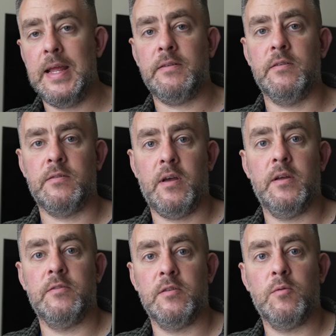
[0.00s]

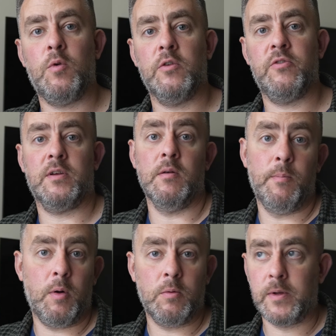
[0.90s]
exercise on the watch, like a
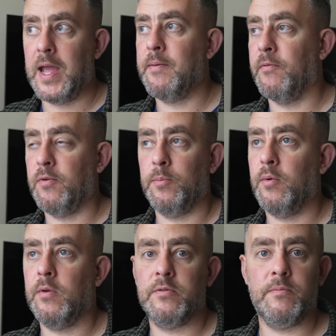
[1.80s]
ball game,
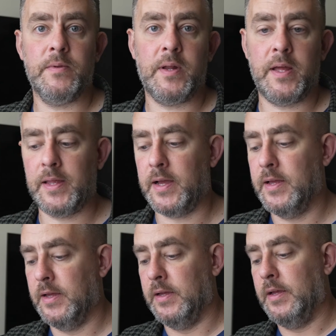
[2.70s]
football or something like that,
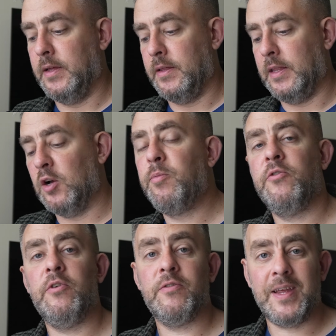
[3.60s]
it'll
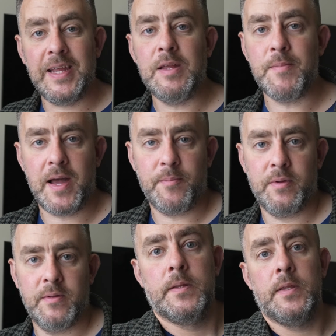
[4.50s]
produce a heat map.
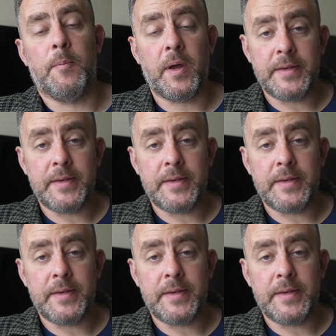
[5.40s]
Now by